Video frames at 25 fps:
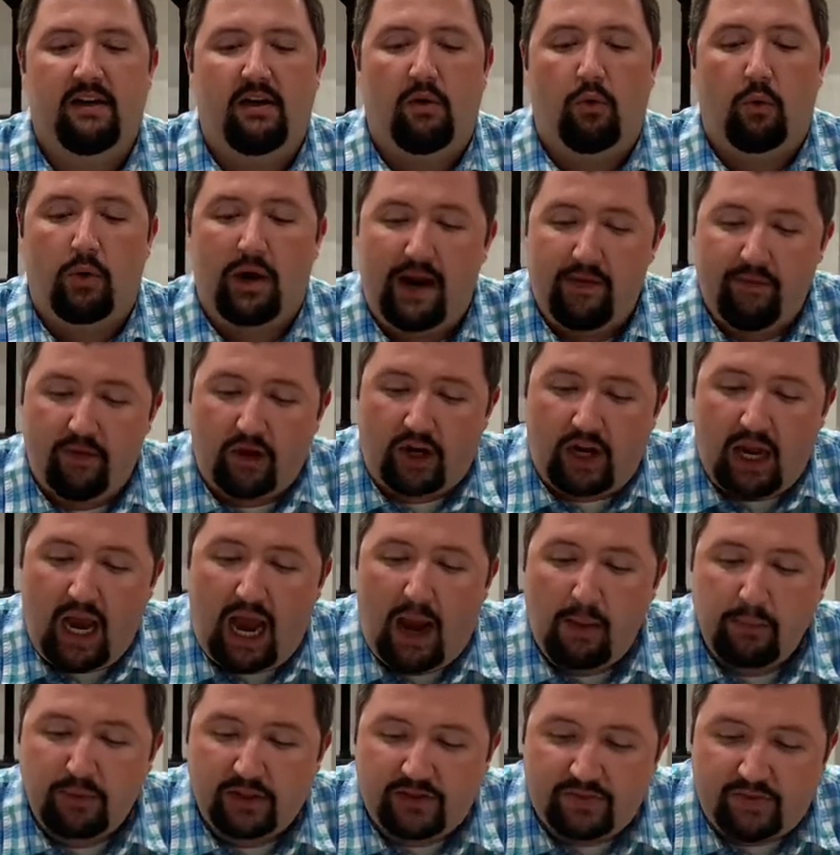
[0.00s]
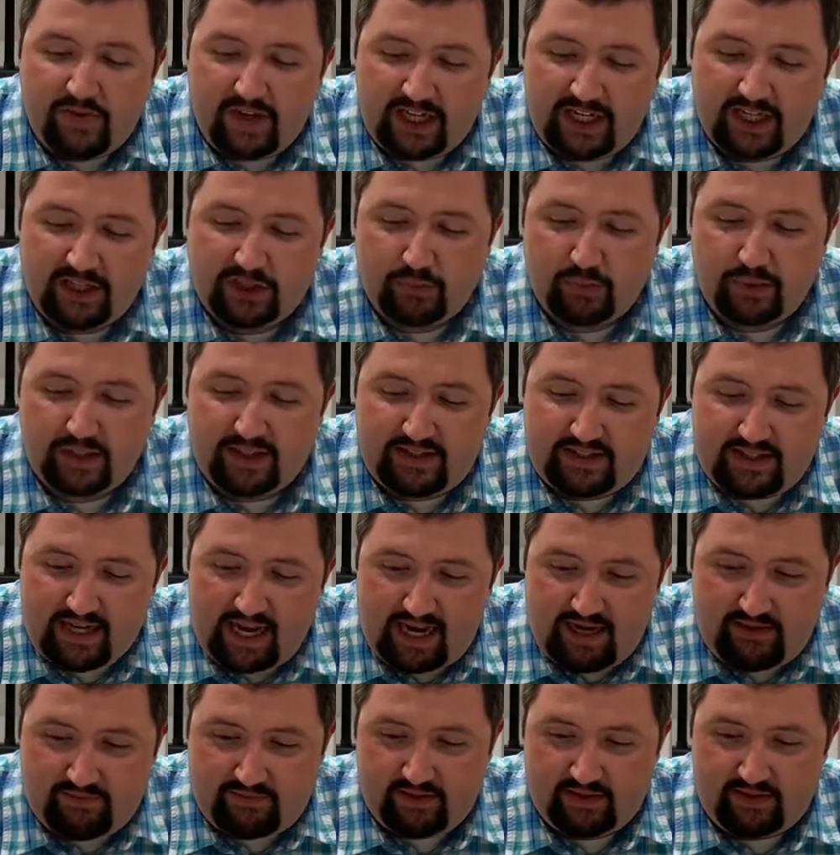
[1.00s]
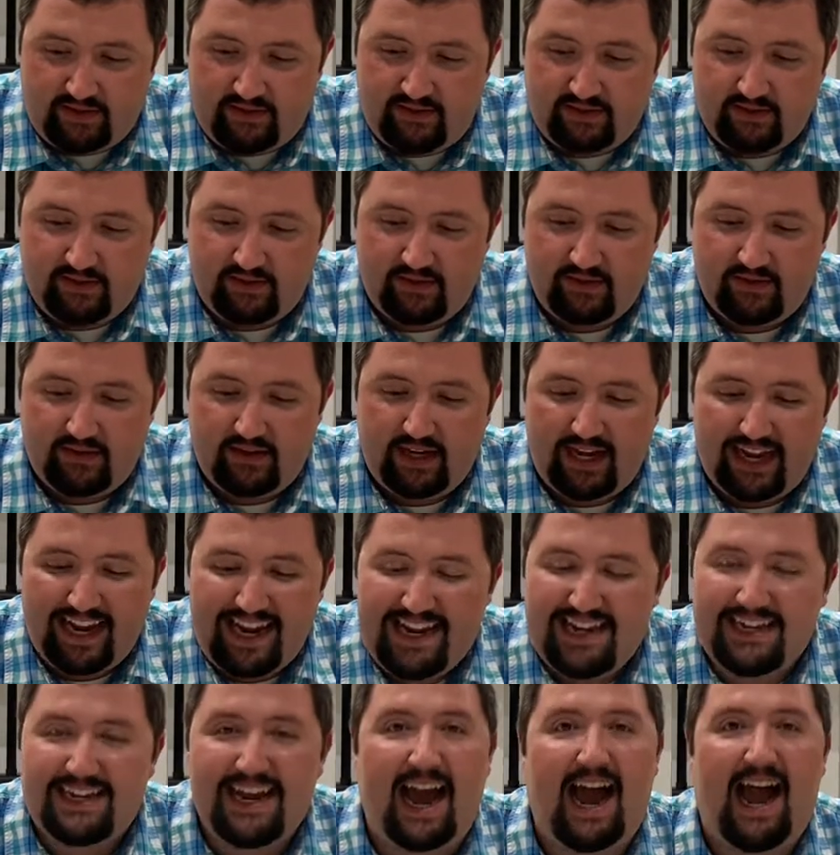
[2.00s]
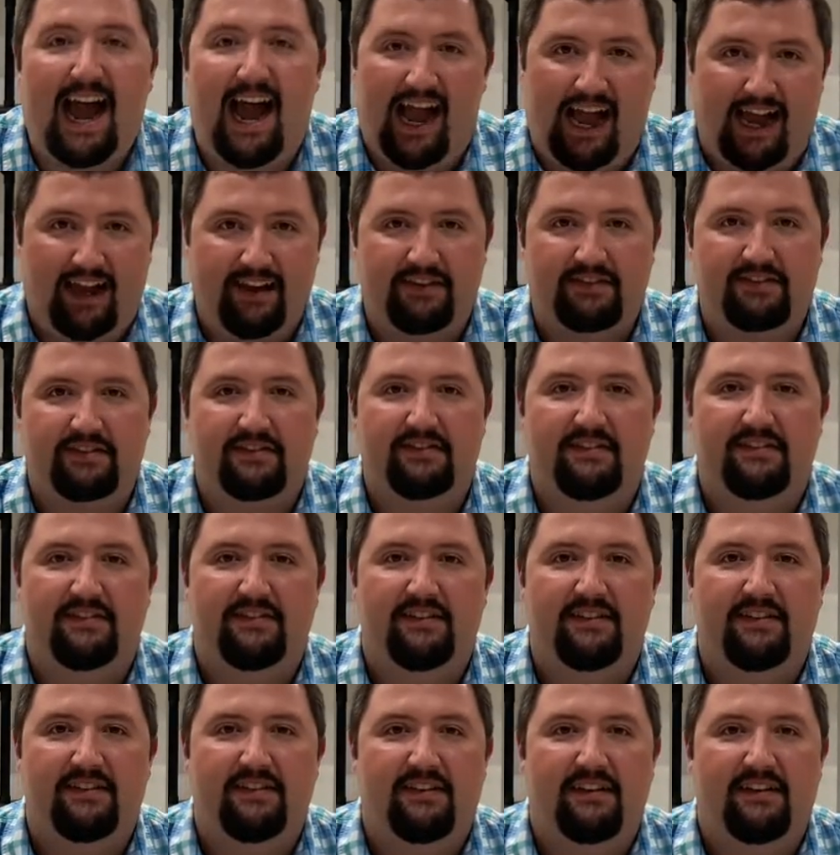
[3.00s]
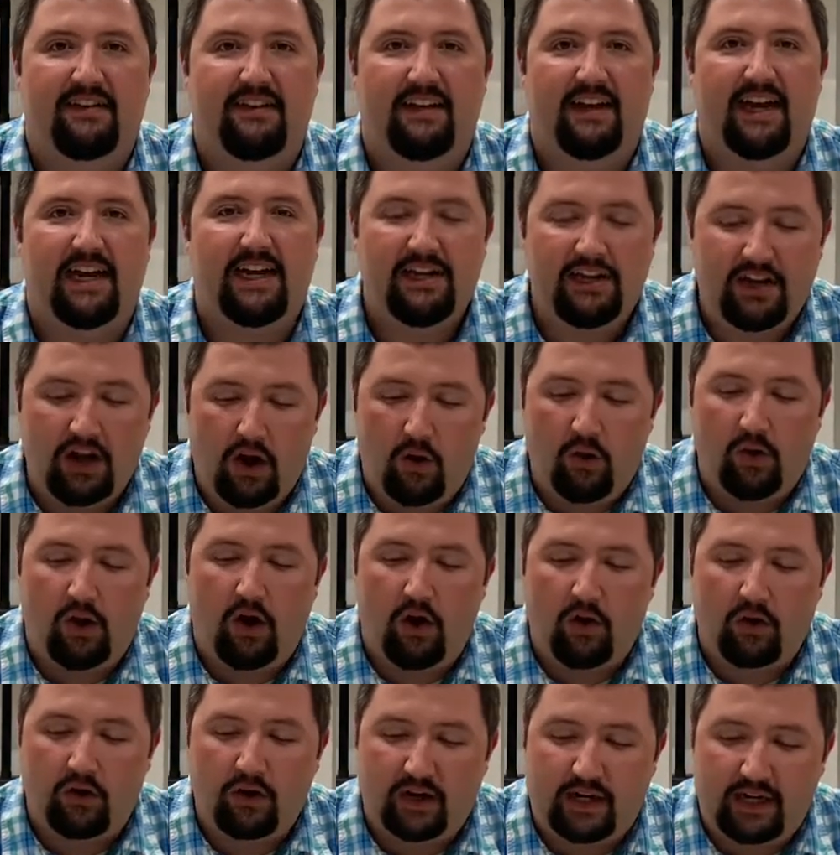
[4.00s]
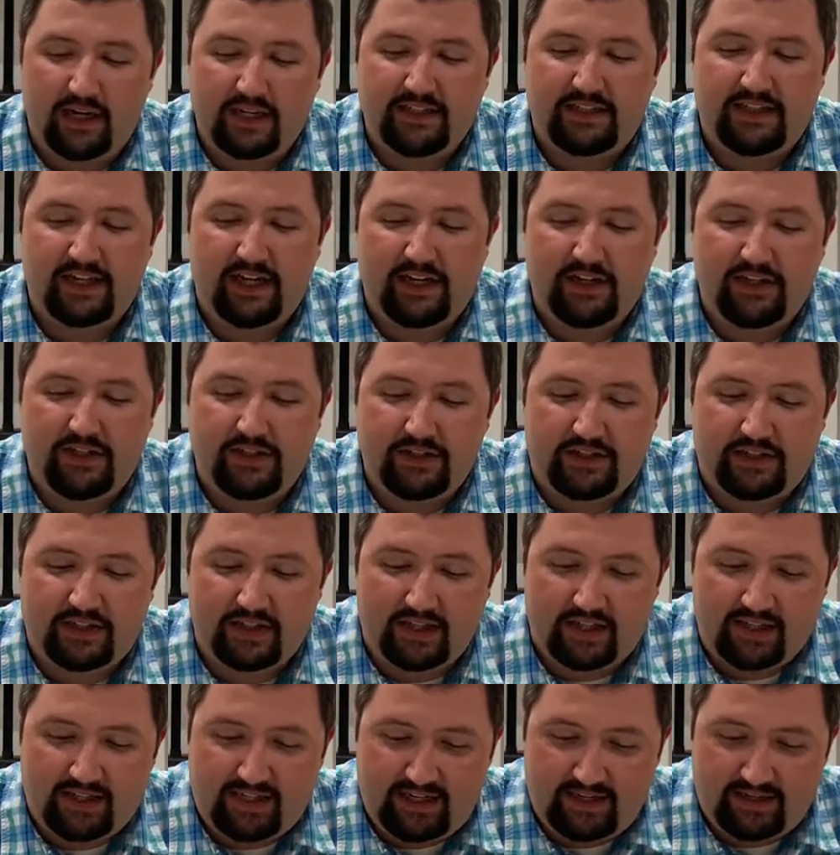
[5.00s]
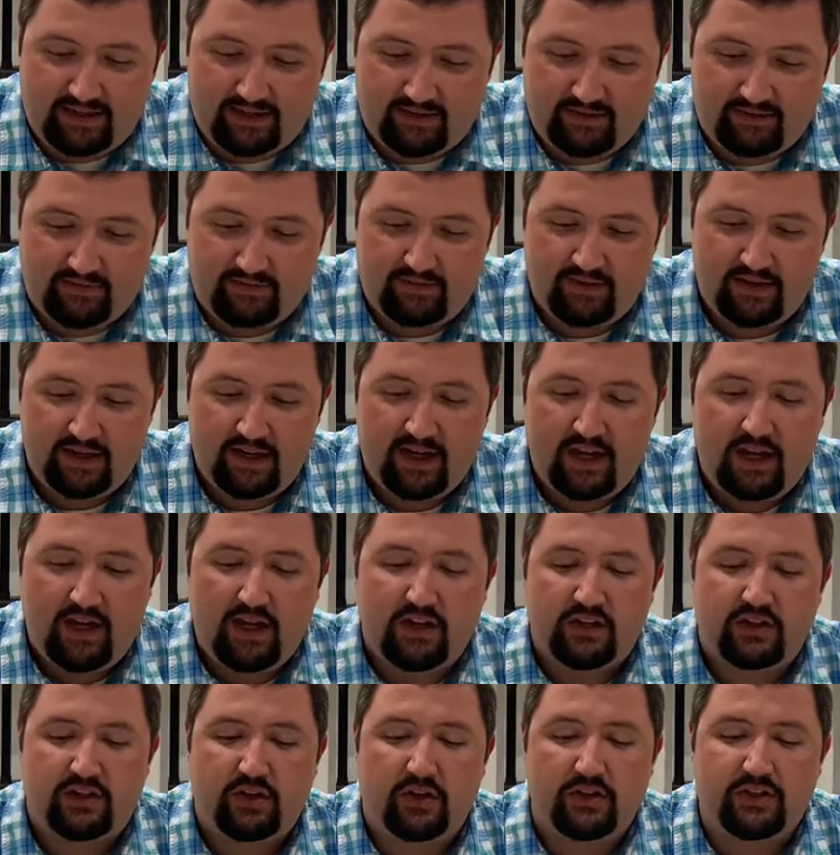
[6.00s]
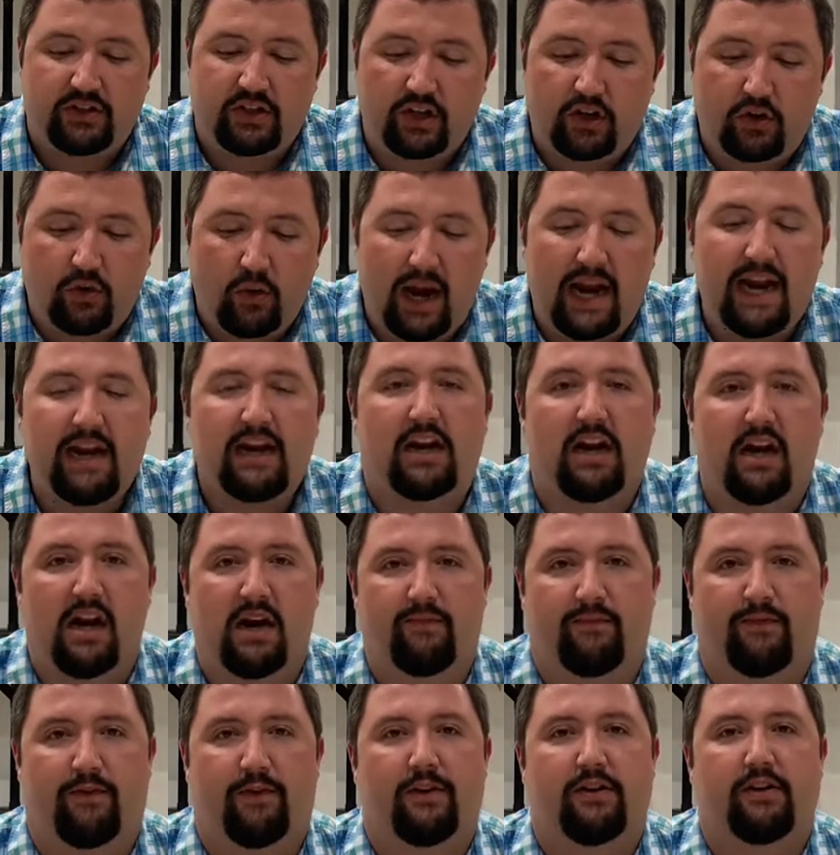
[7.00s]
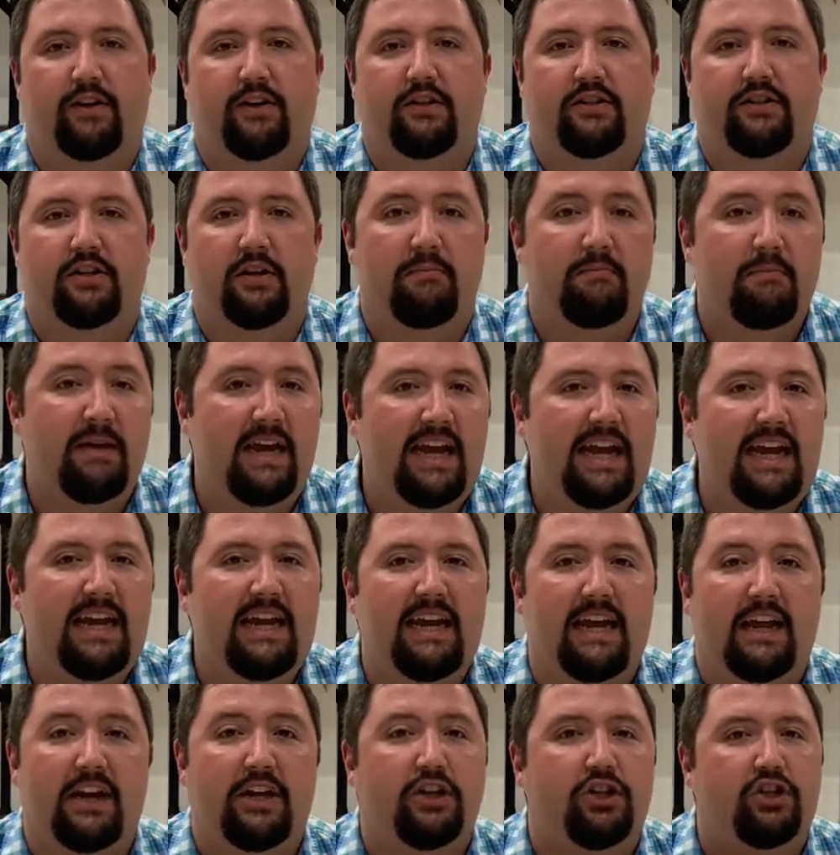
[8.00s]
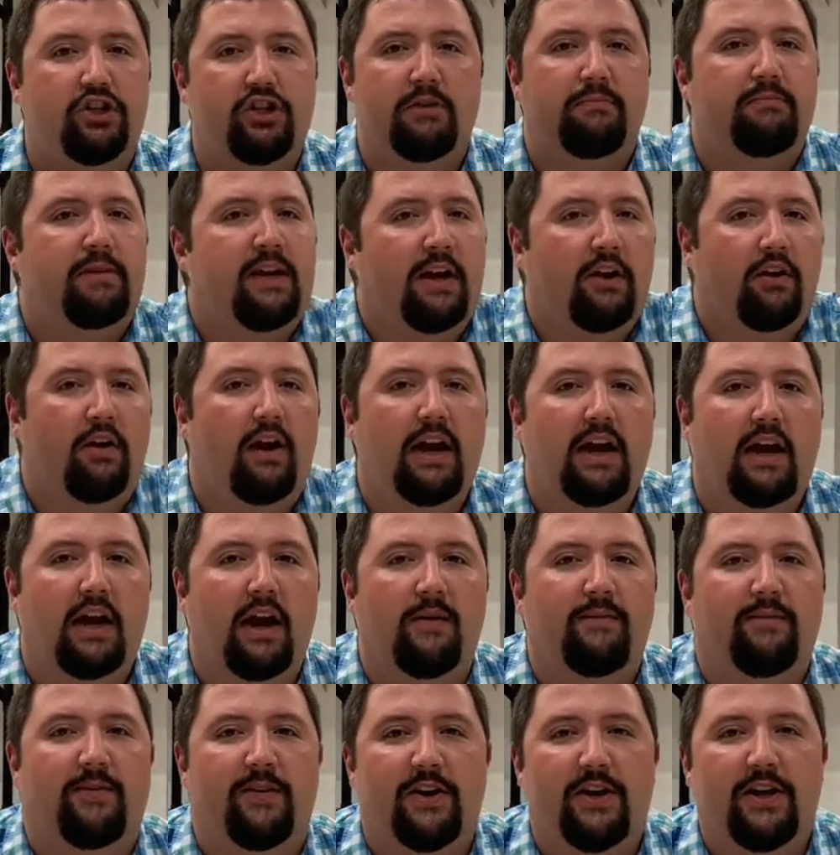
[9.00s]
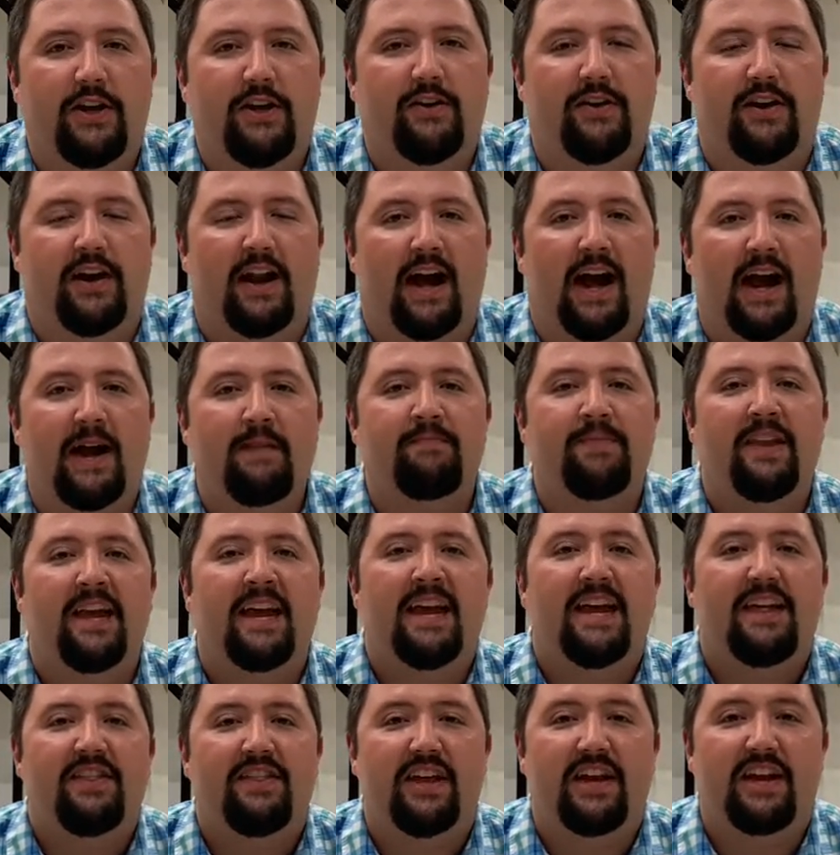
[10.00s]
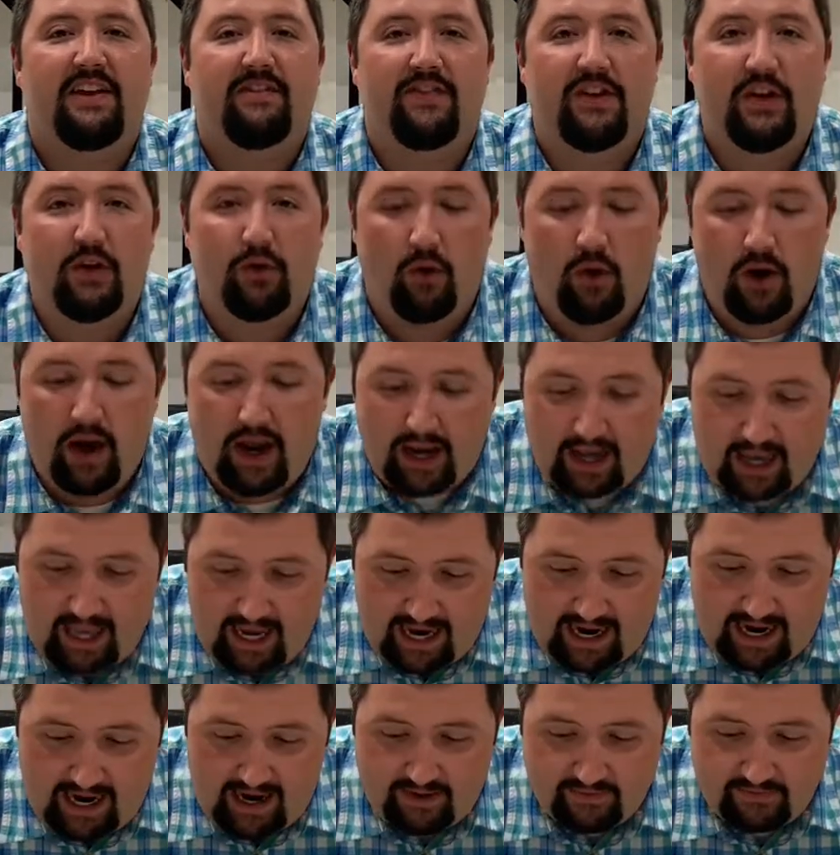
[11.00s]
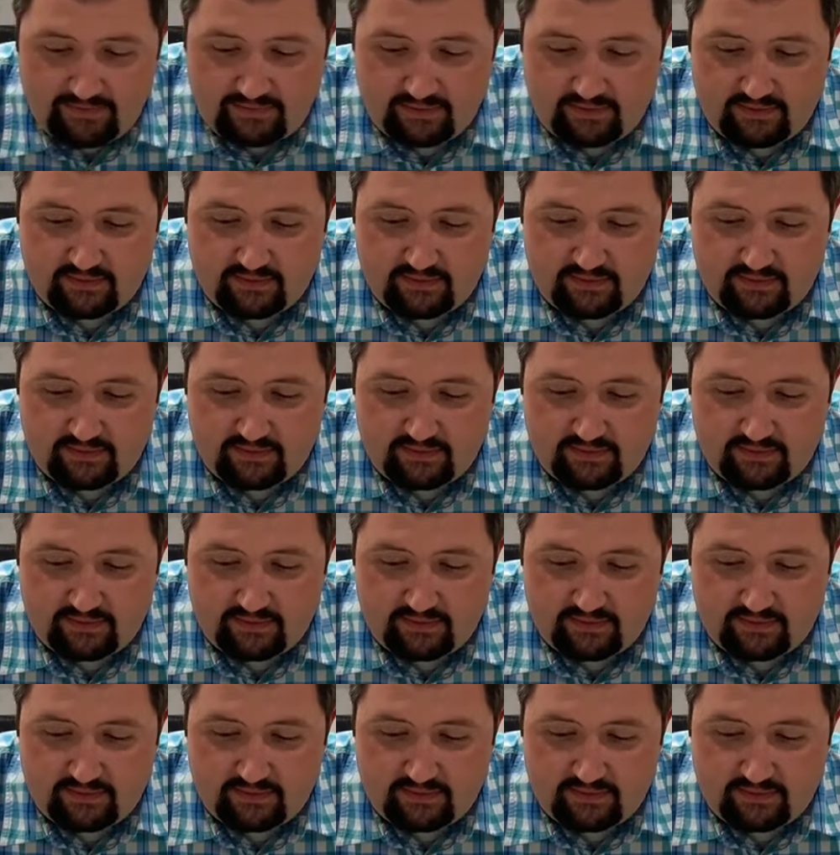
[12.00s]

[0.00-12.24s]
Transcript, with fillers: Whenever God was finished with David, he died. He no longer continued to live. So it's a great comfort to me, and it should be a great comfort to you tonight, that if you are alive,